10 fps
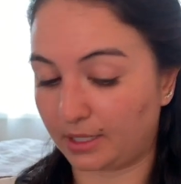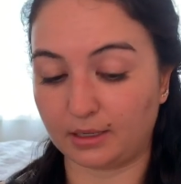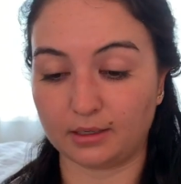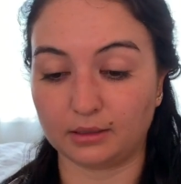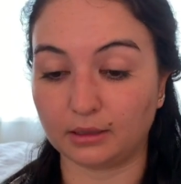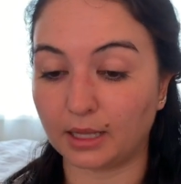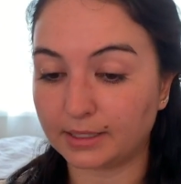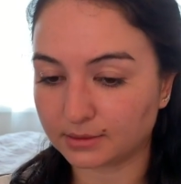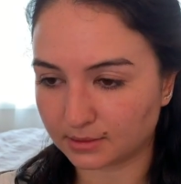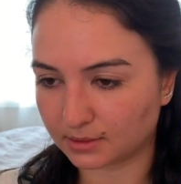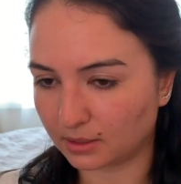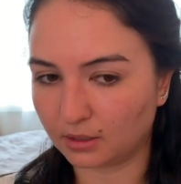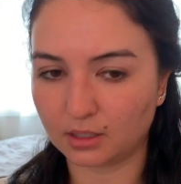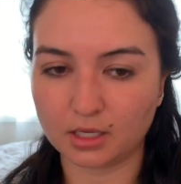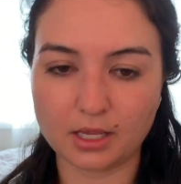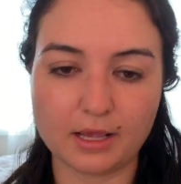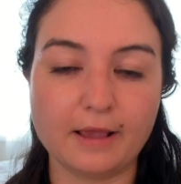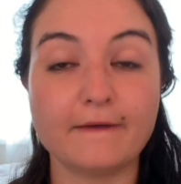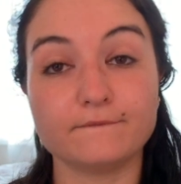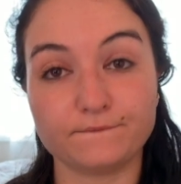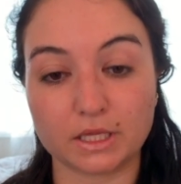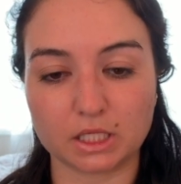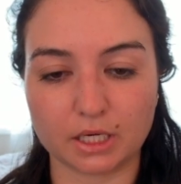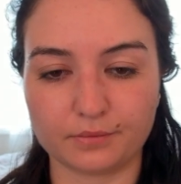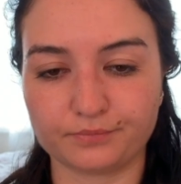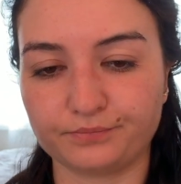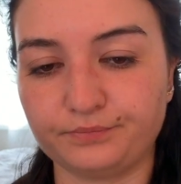And let's fill it in.